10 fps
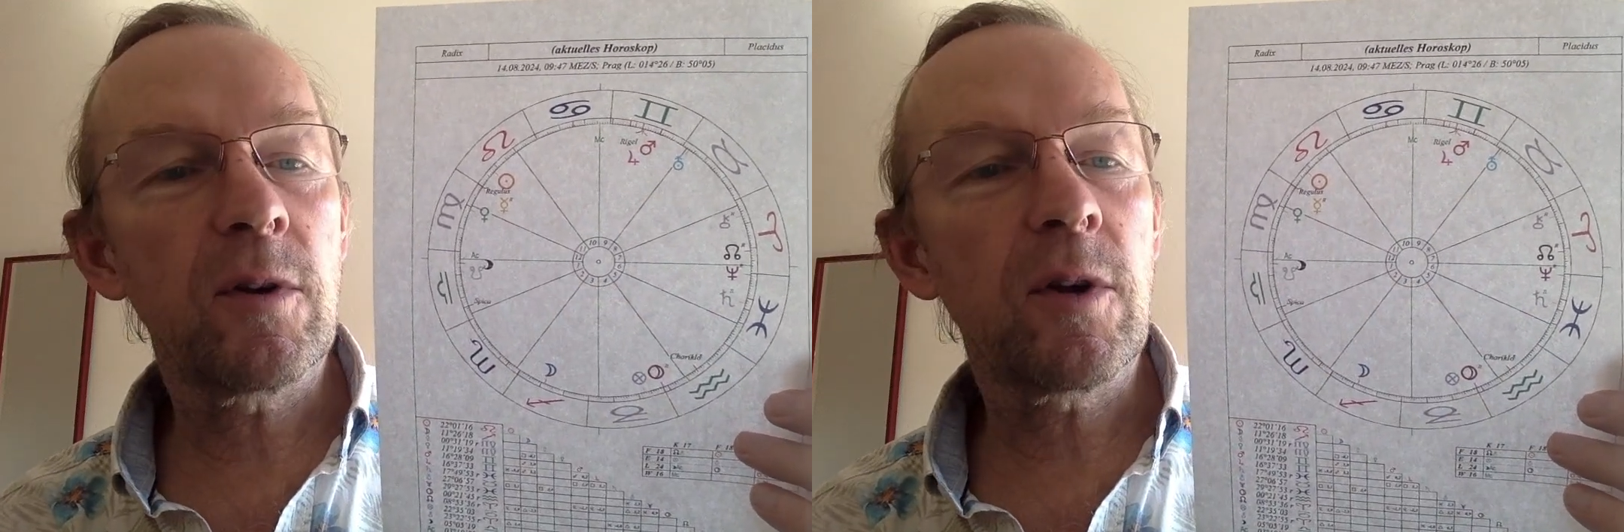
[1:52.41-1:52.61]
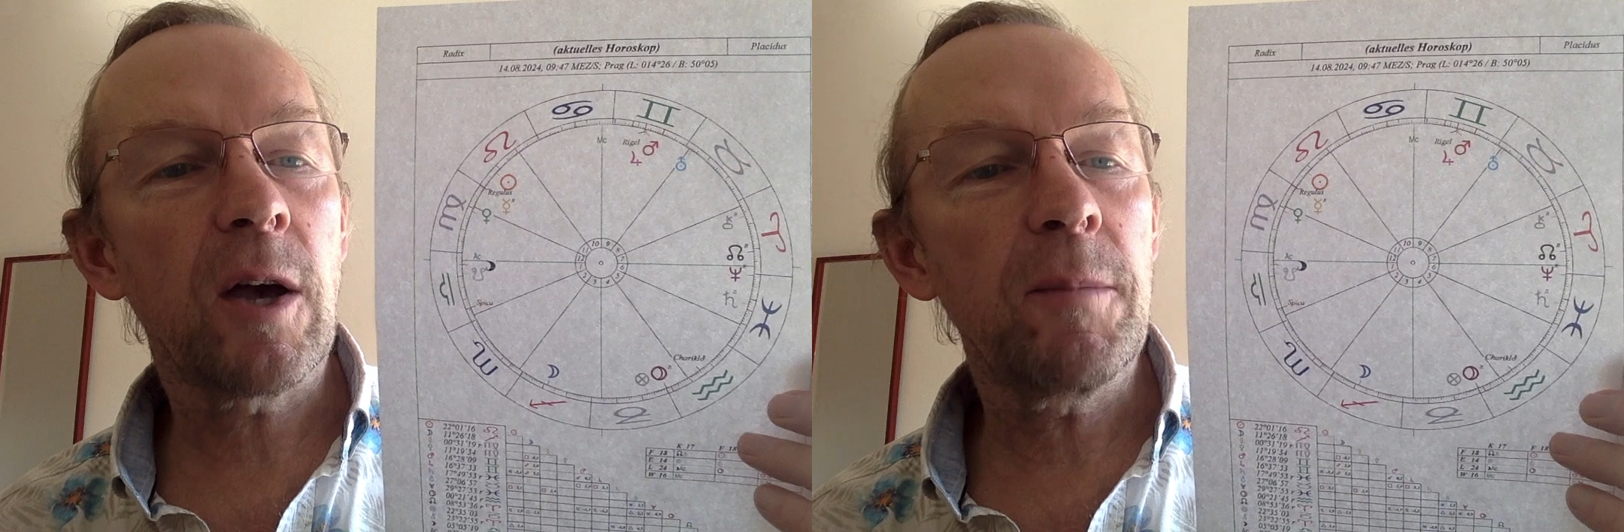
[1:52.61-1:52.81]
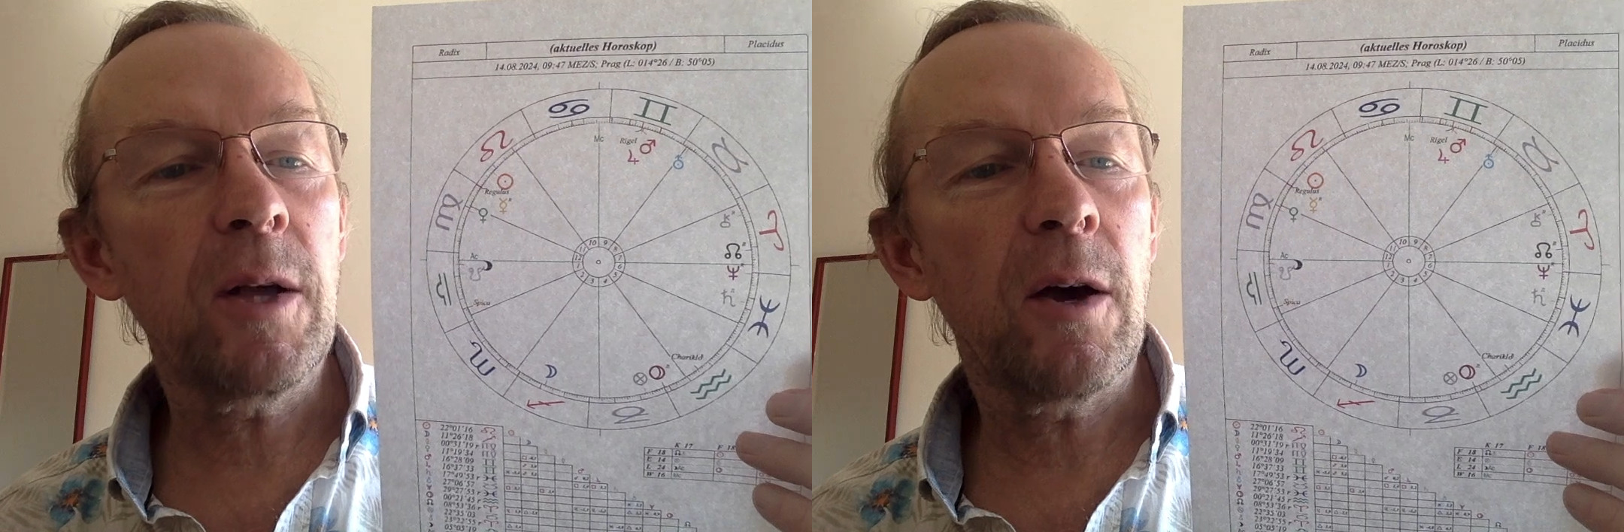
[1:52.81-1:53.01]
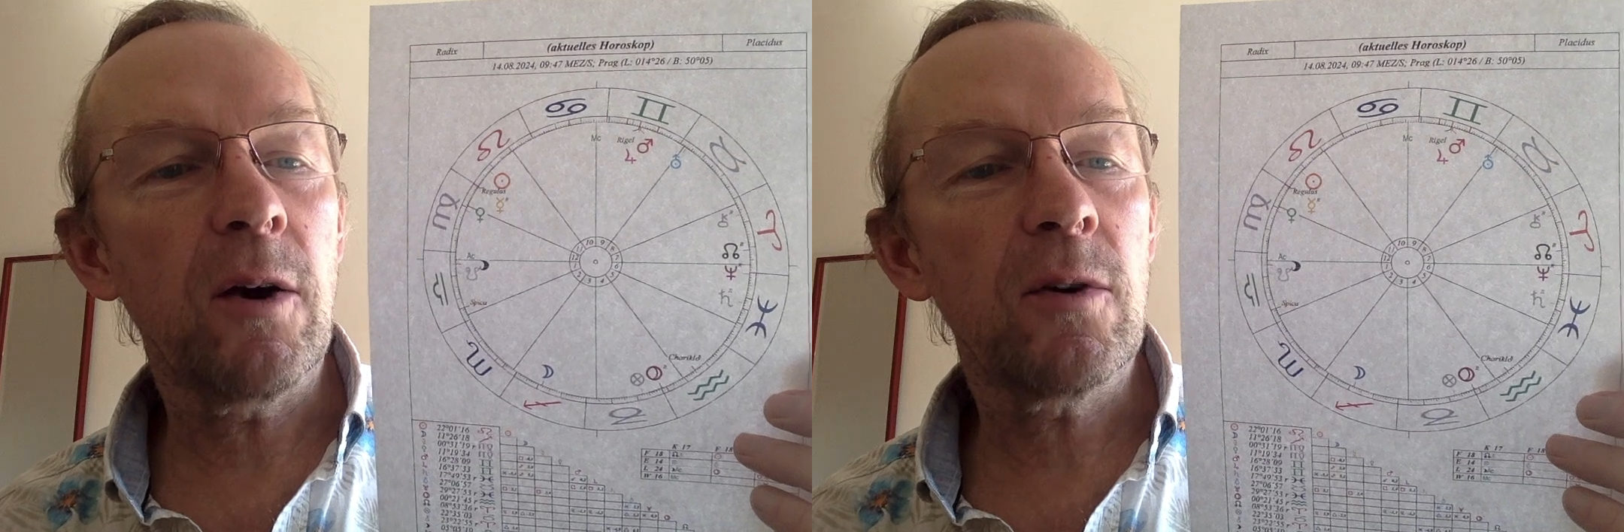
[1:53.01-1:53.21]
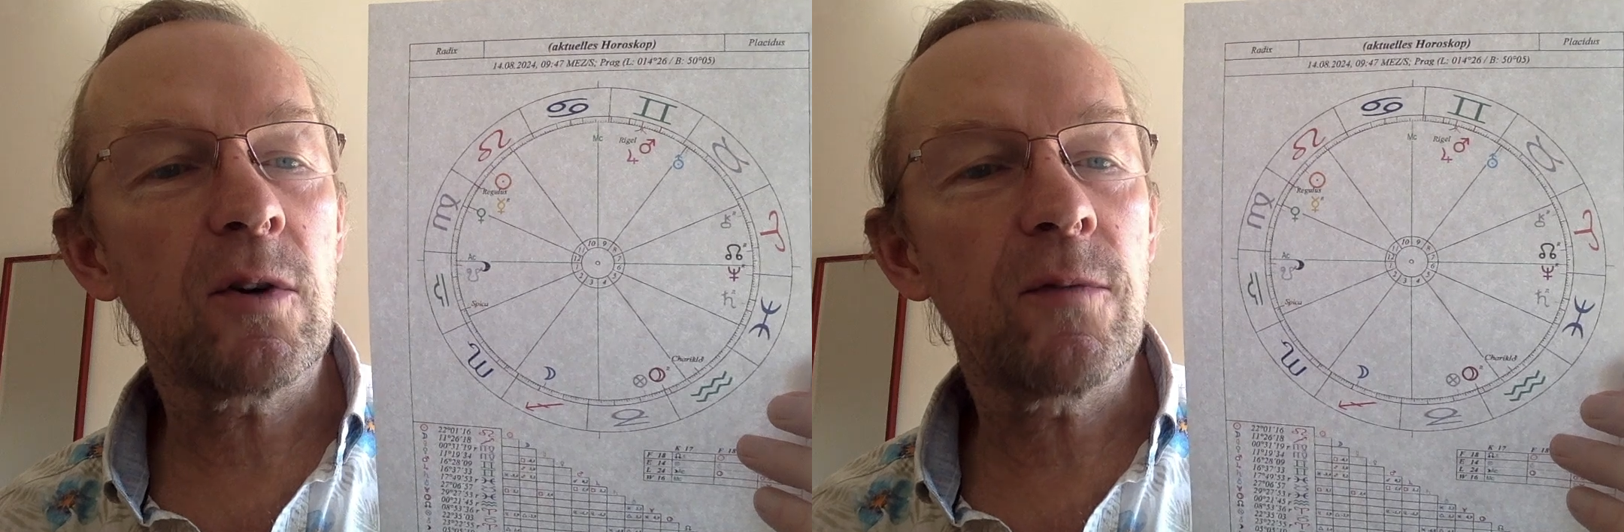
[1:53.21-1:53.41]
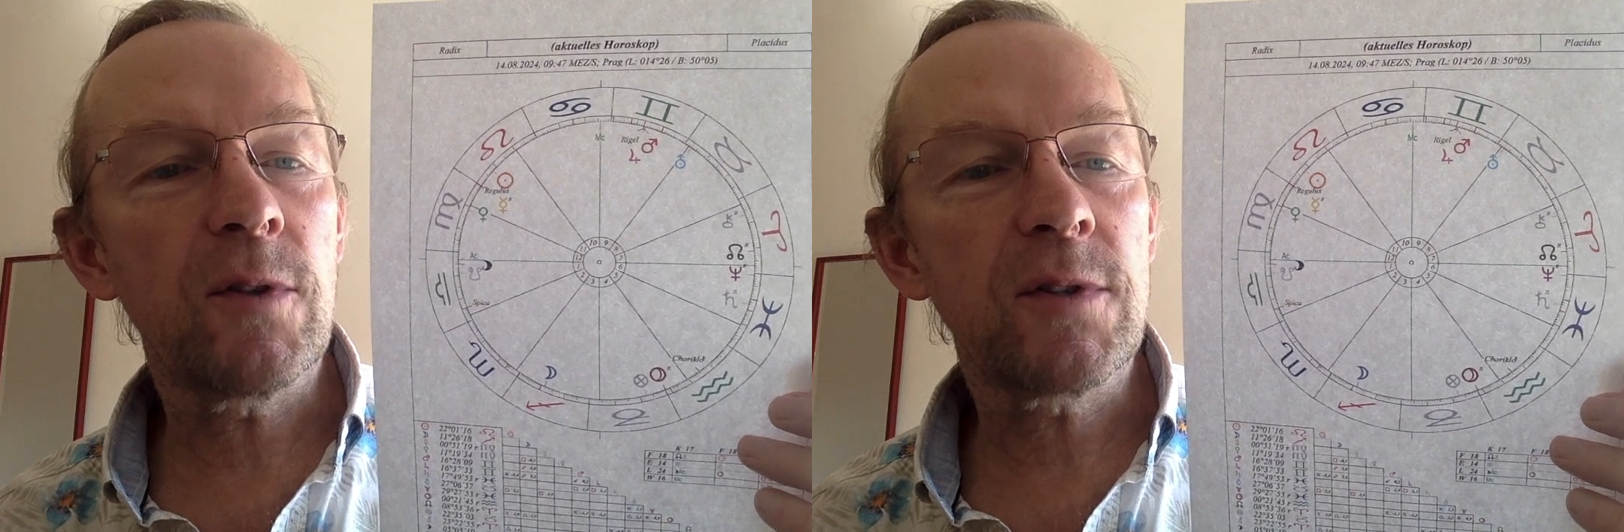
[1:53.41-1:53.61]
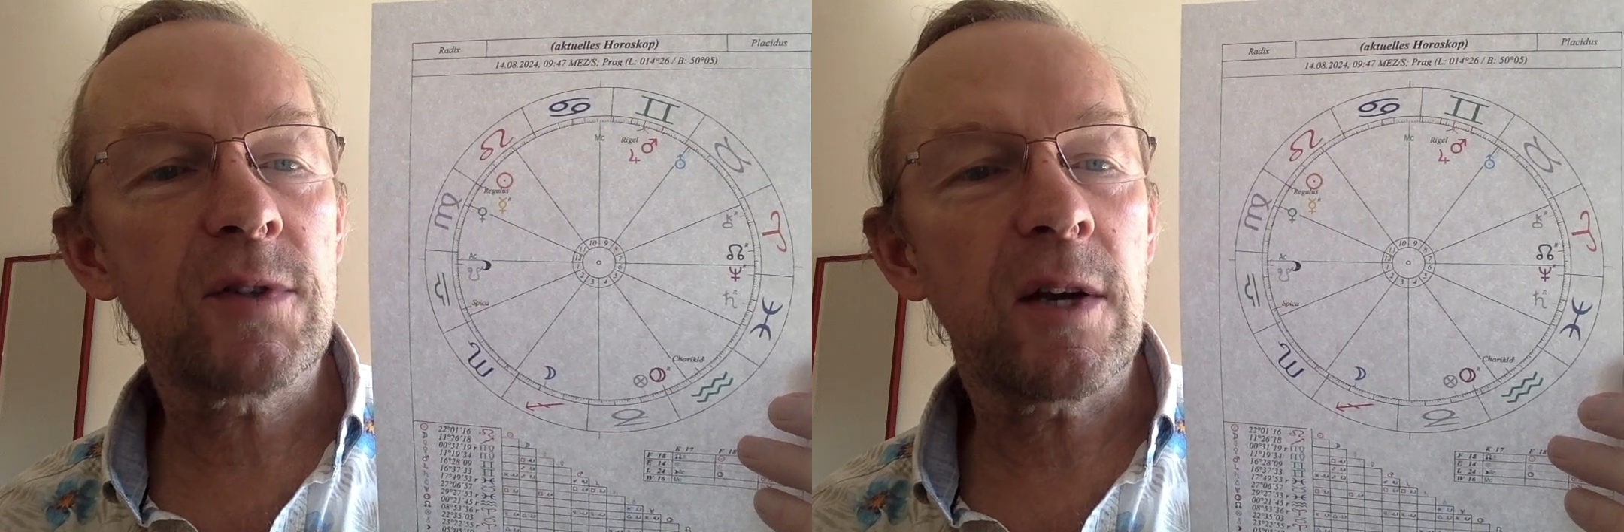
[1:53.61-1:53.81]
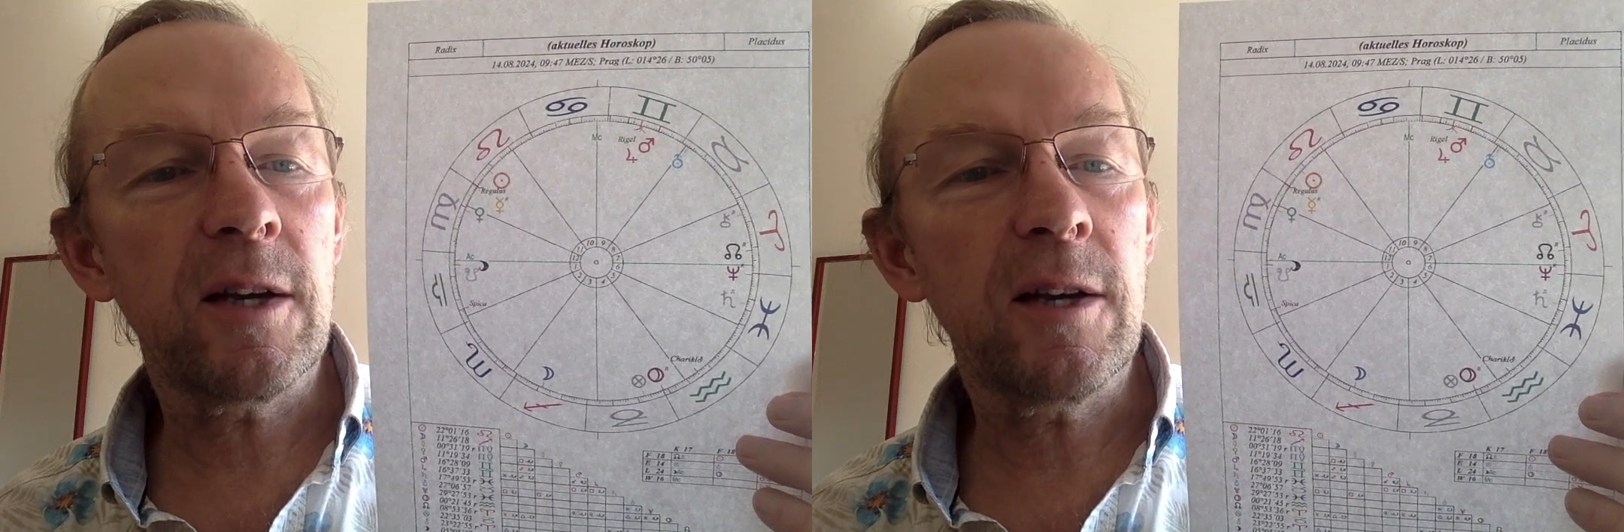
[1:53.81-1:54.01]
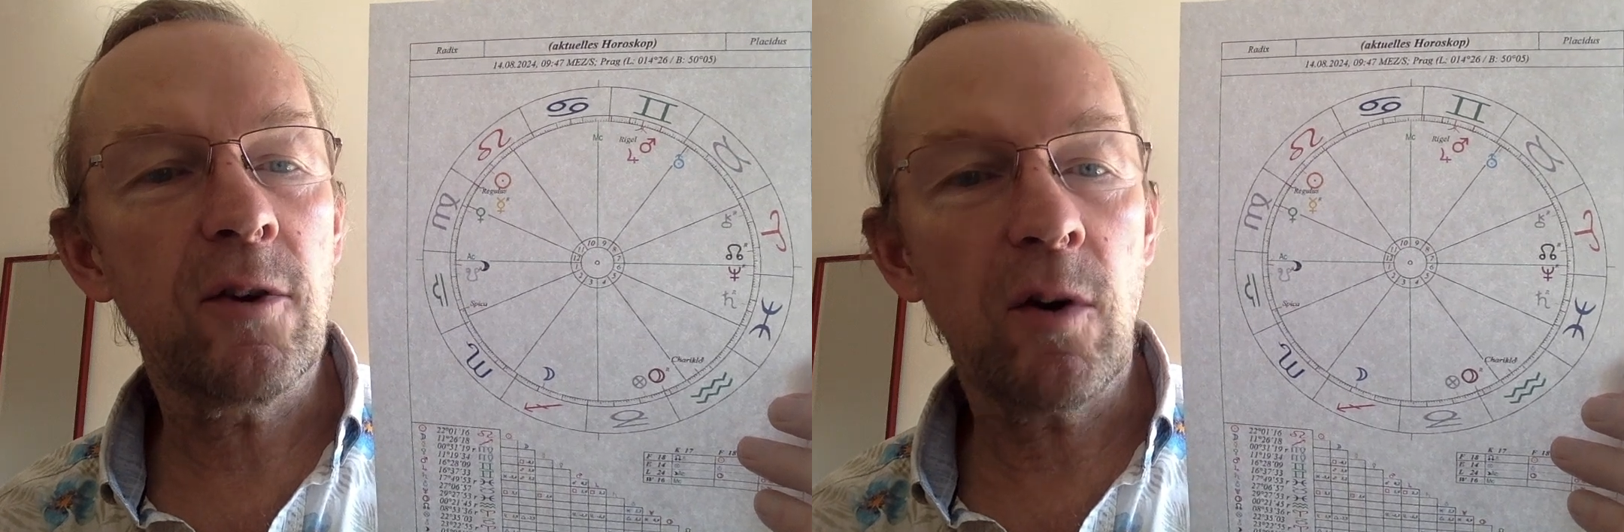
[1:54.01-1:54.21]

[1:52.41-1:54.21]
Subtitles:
coming out of the sign